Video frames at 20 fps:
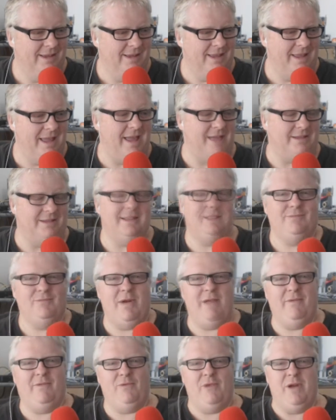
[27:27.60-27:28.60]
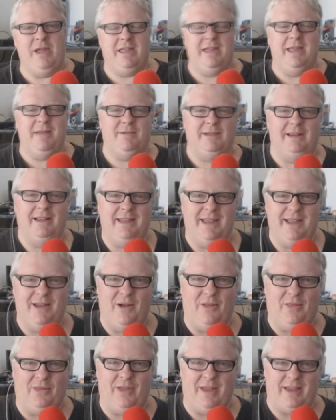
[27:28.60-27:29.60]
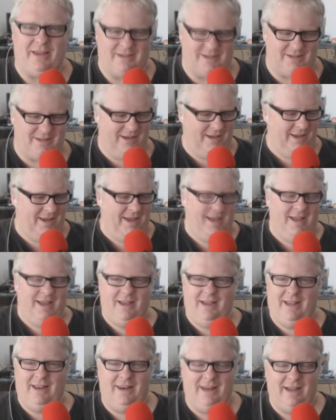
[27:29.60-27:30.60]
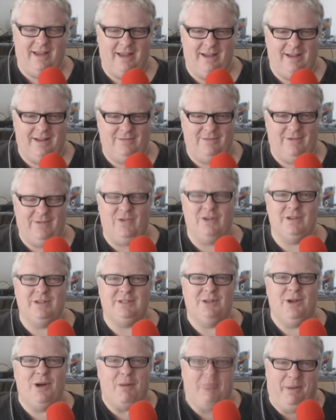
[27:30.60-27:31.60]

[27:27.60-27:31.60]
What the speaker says: Yes, that we keep clicking on things, and we've got to stop.